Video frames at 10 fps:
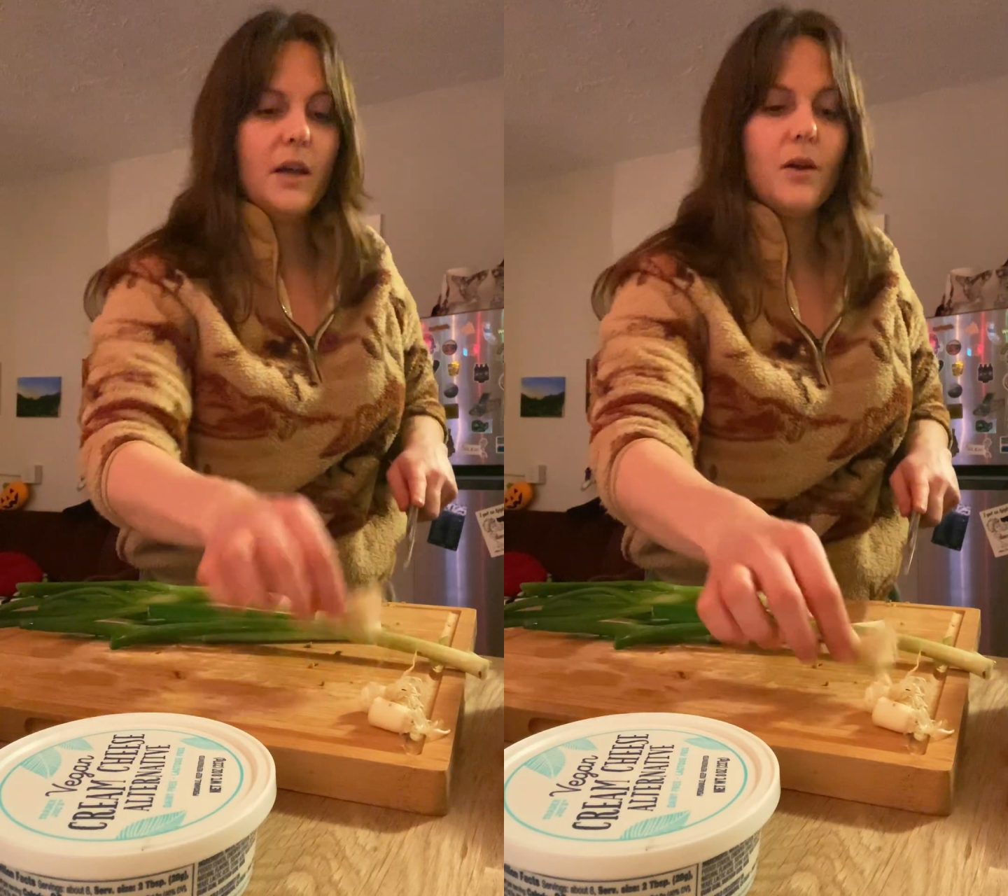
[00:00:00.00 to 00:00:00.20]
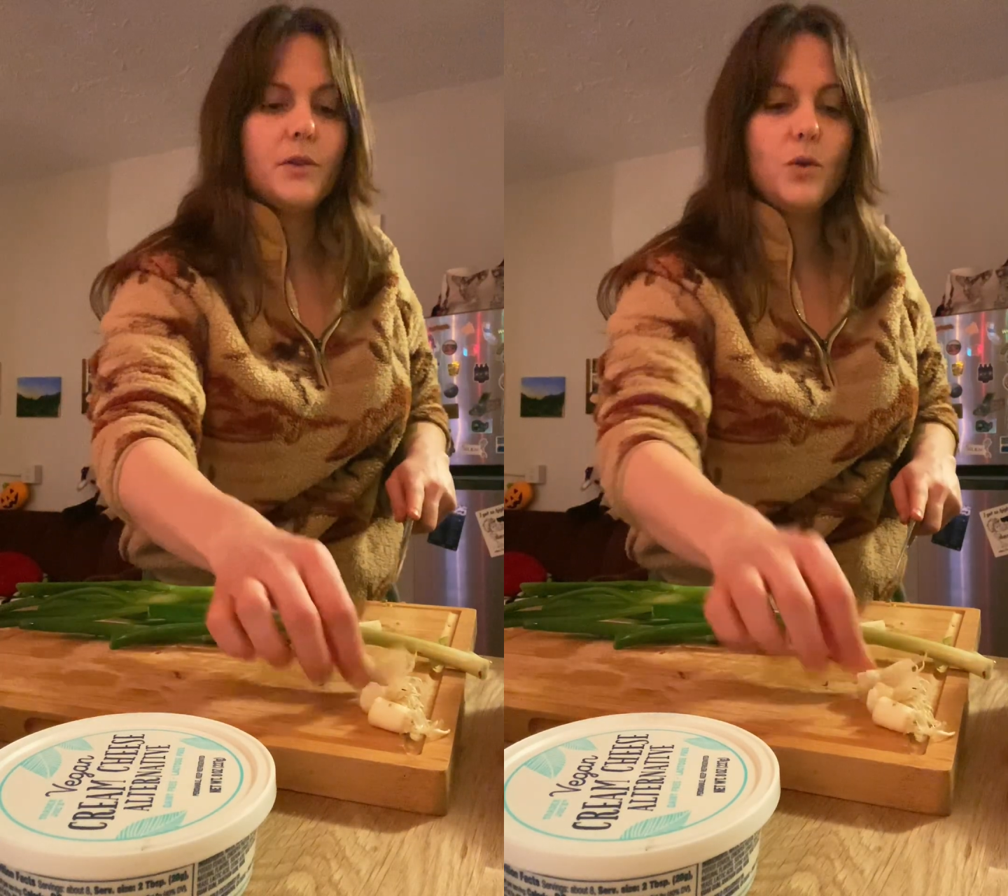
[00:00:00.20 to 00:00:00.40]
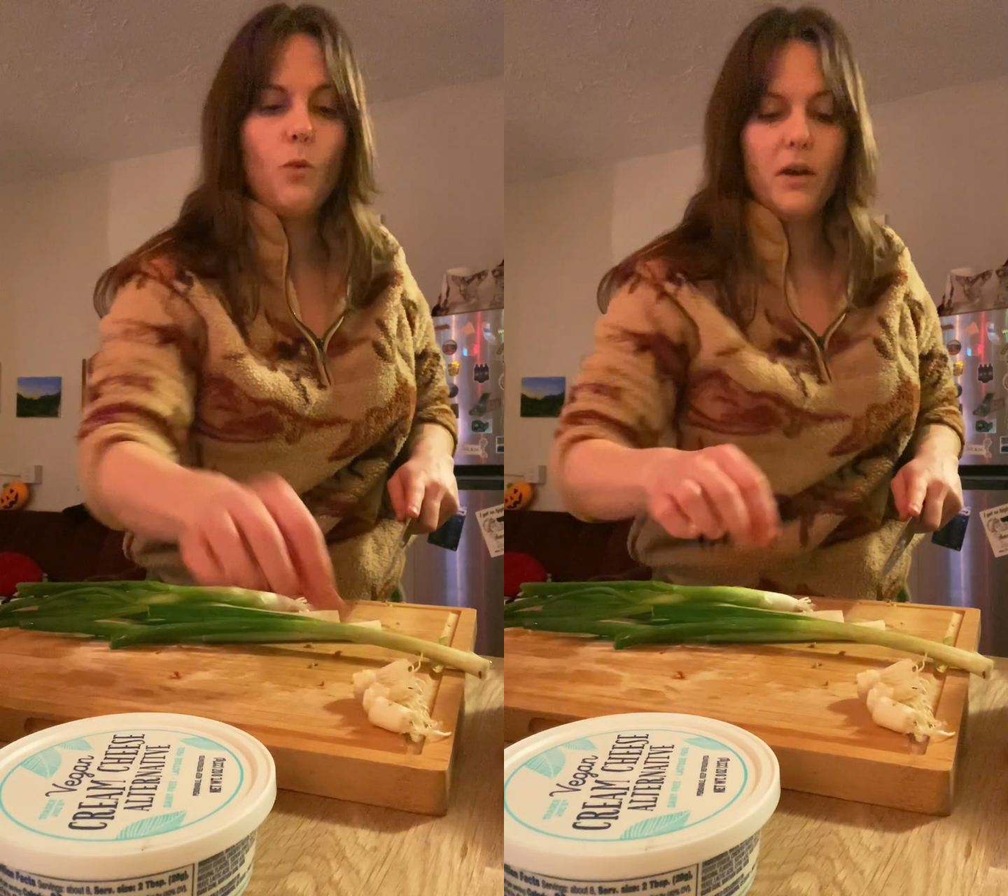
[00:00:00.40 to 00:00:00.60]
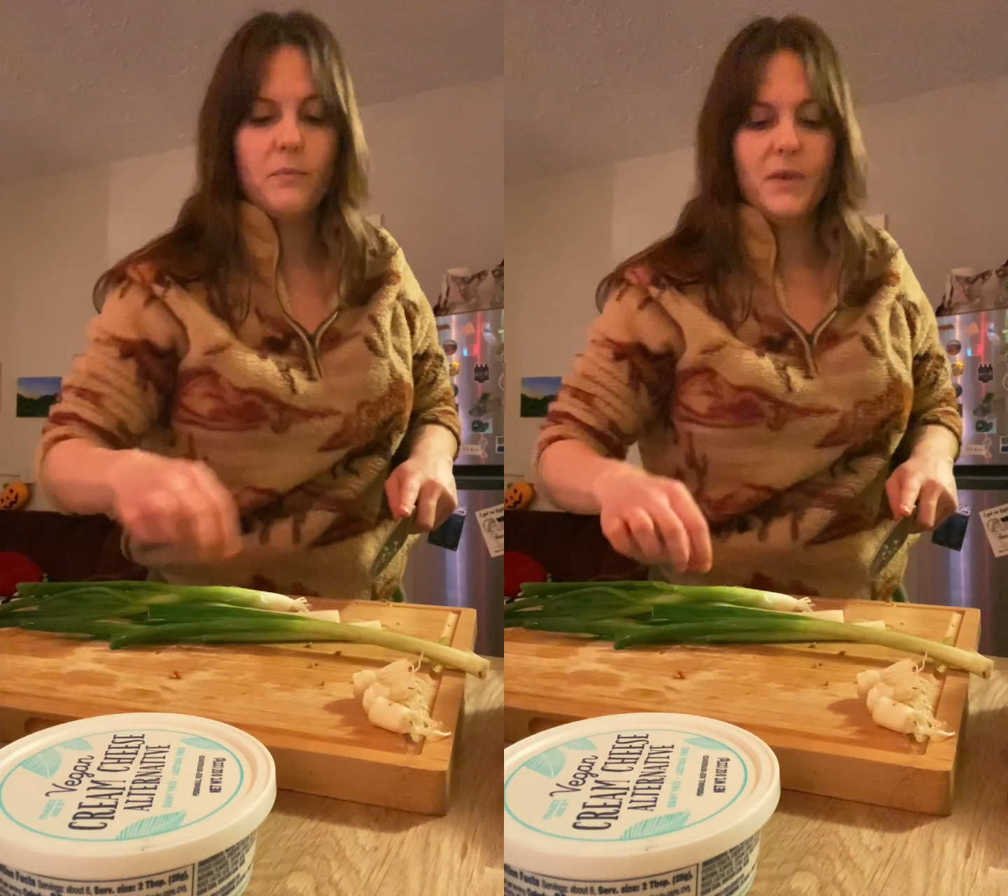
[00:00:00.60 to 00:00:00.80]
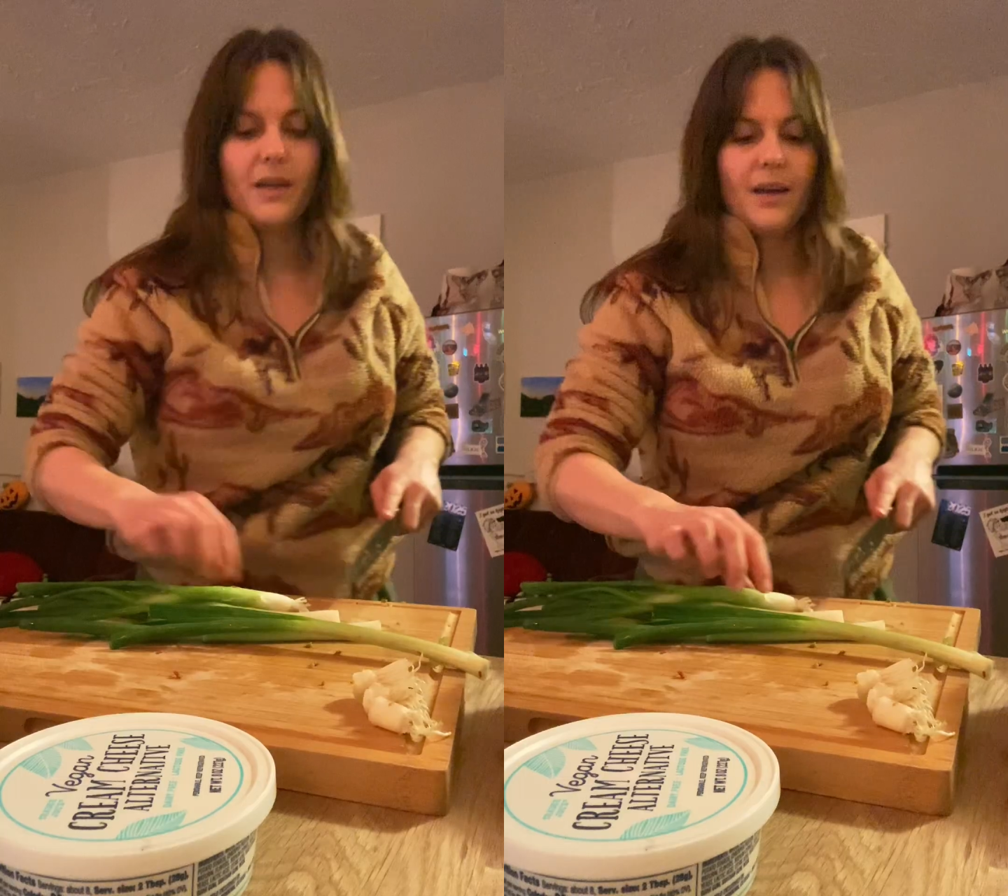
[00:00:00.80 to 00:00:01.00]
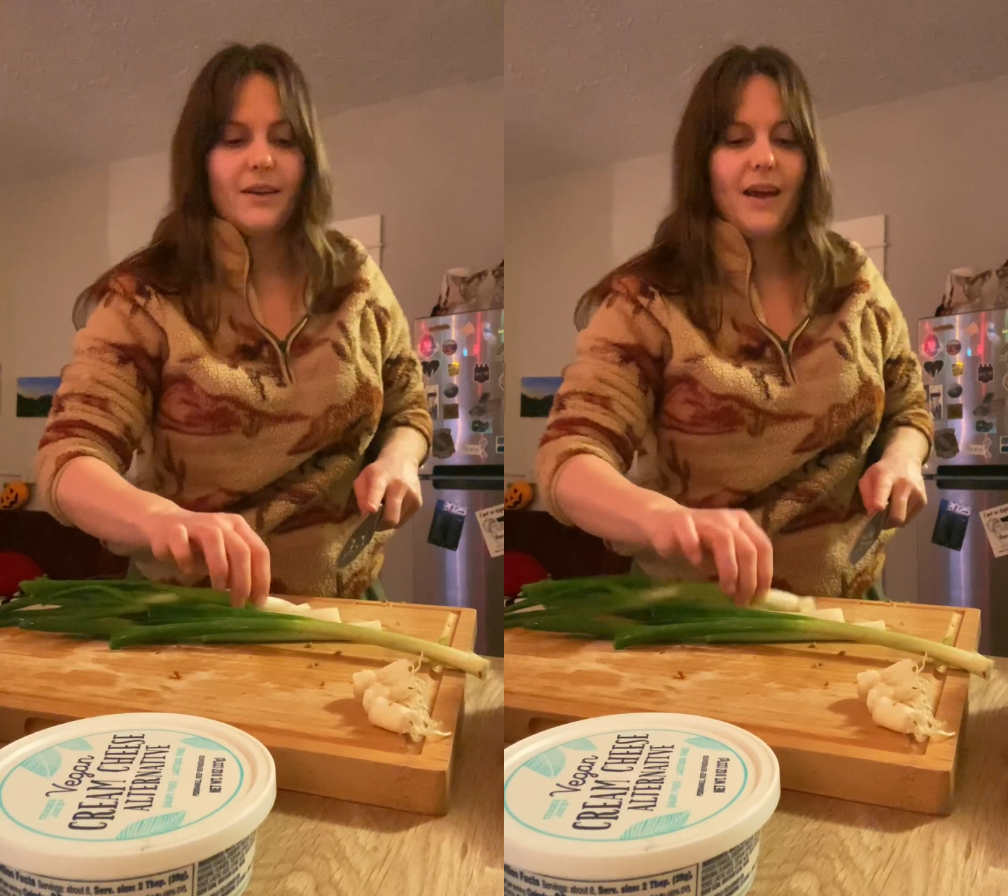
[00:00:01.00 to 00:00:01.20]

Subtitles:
also wanted me to get